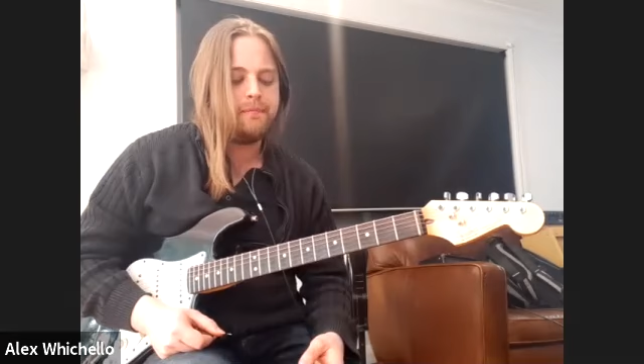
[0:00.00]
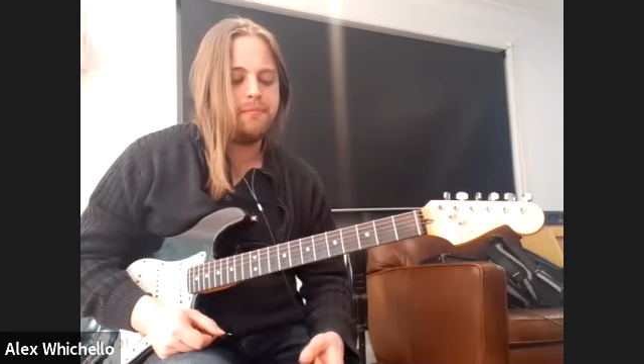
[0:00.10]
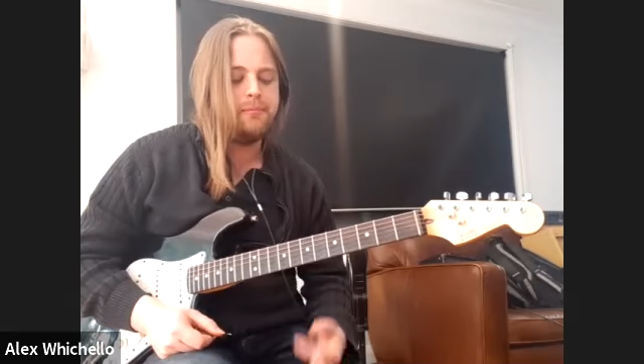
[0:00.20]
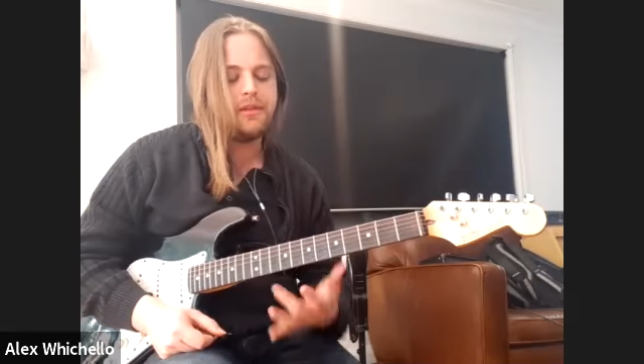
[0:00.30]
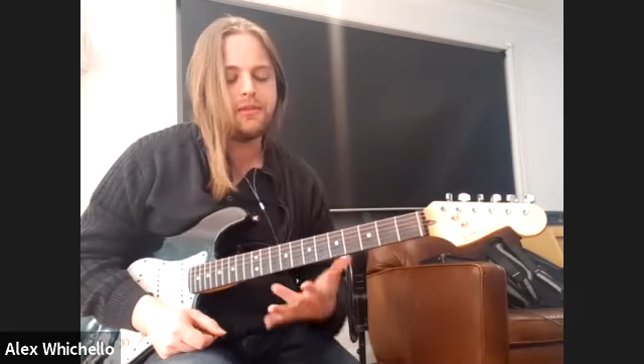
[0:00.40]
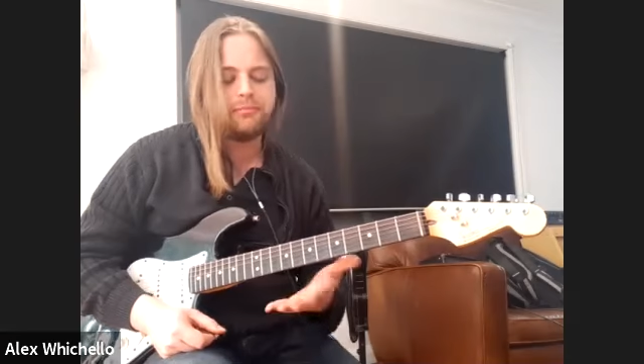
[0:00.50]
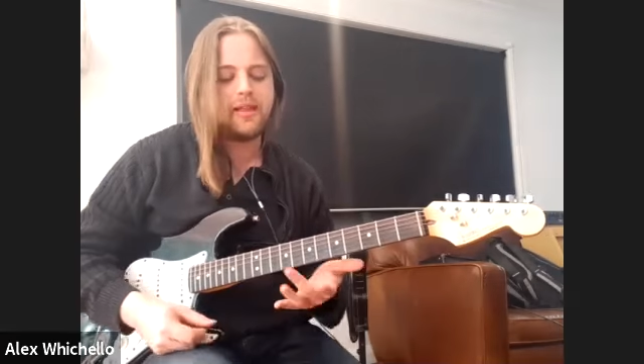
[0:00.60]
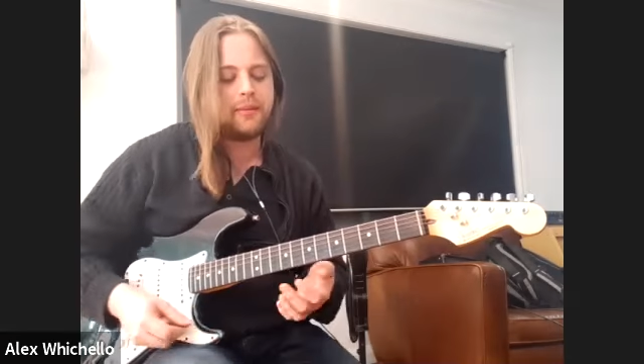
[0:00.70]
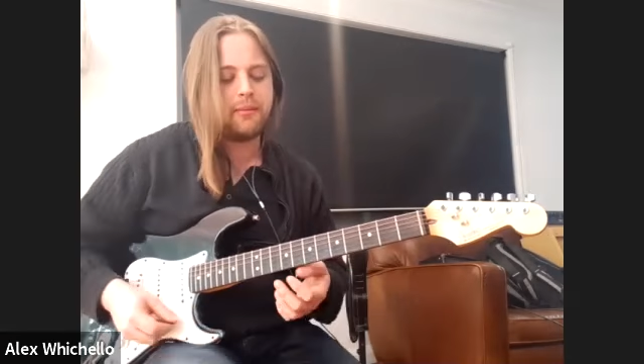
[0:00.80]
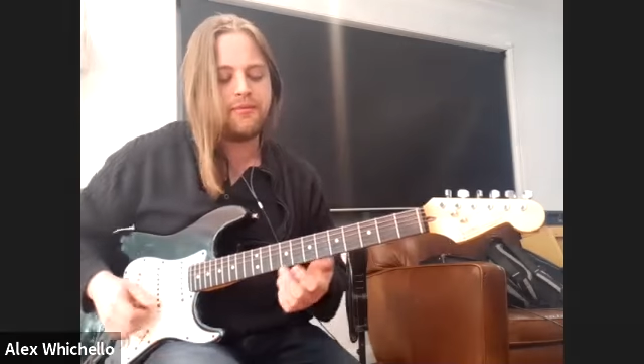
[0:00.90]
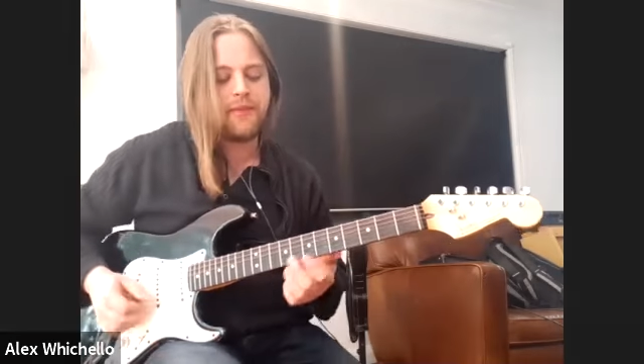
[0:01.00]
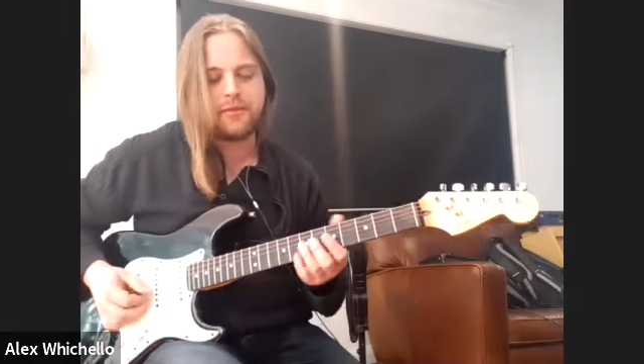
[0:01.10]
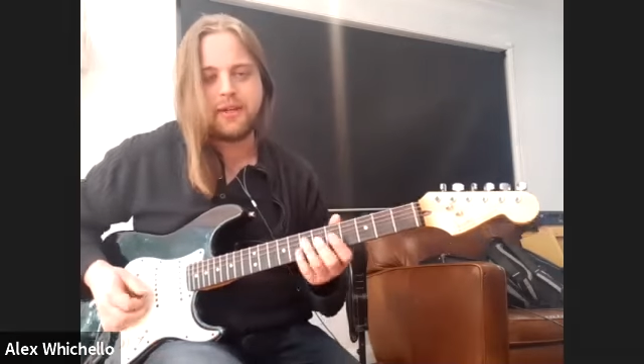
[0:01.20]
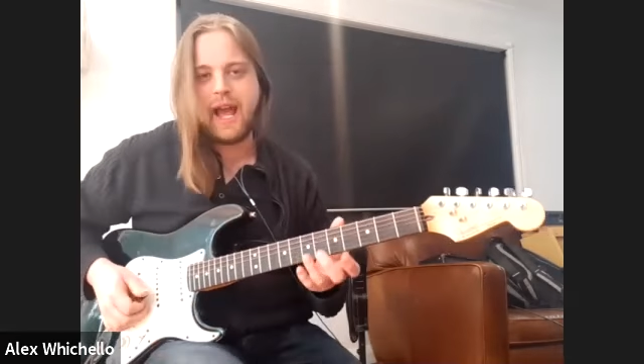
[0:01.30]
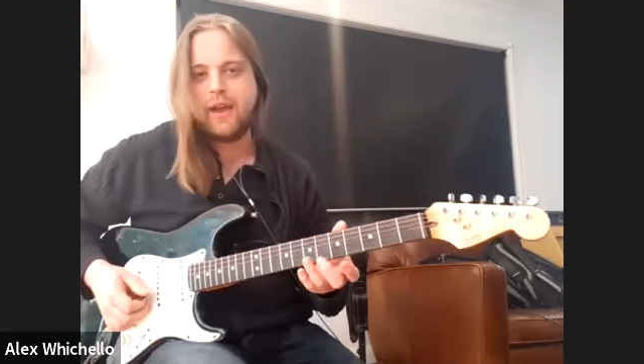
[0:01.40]
This my
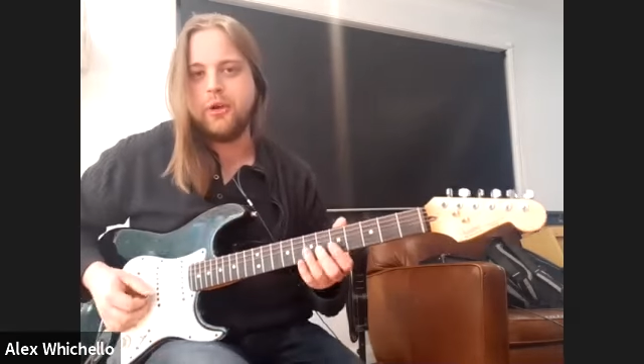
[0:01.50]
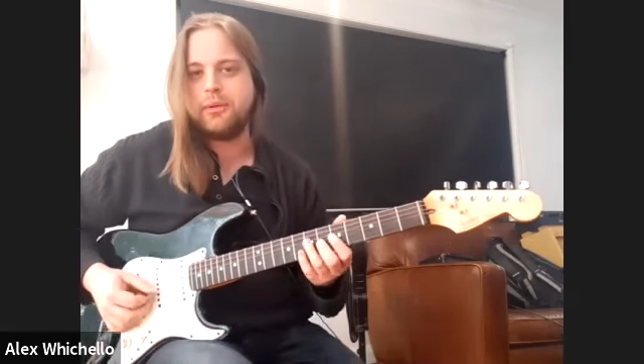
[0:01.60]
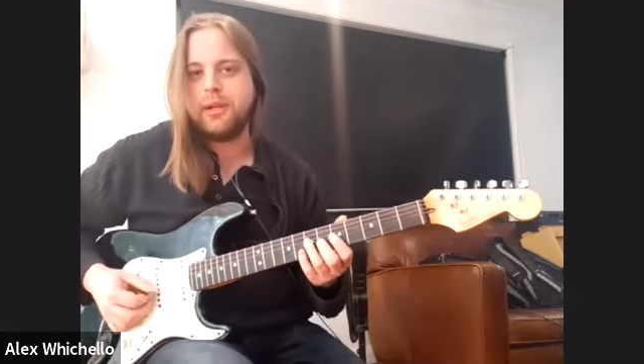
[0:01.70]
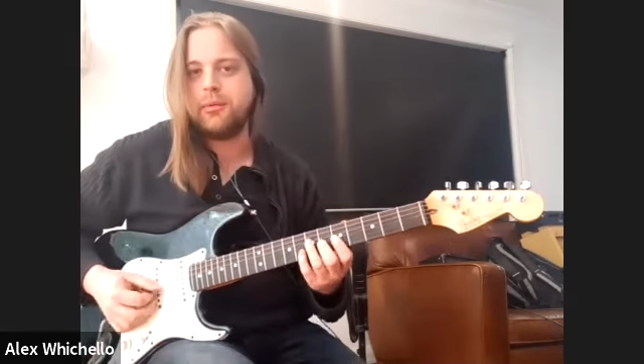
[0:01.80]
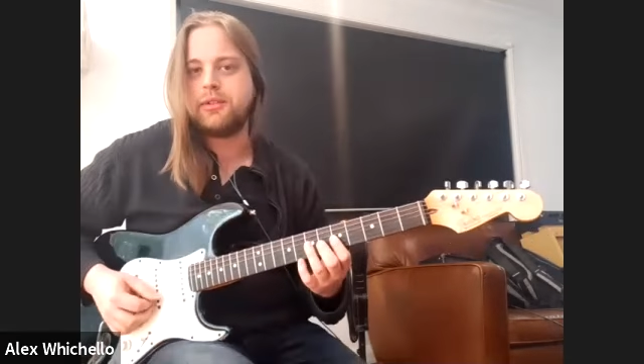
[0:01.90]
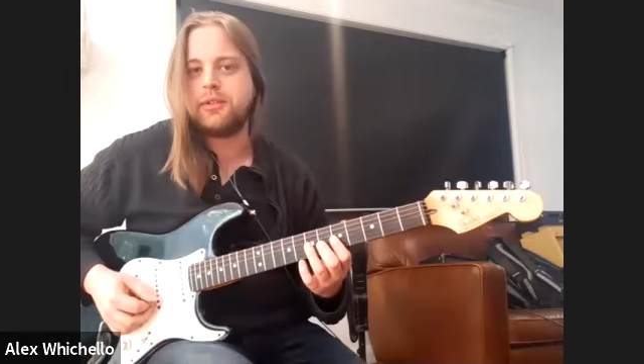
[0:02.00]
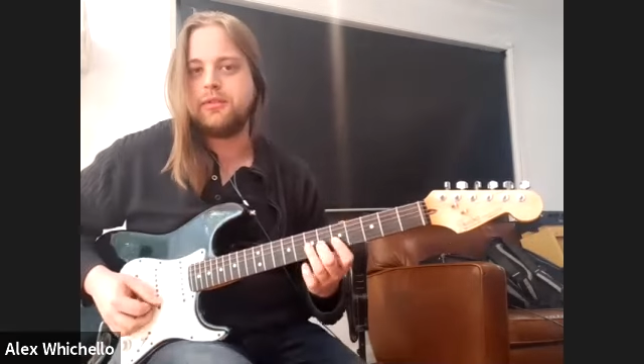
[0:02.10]
favorite A opening box.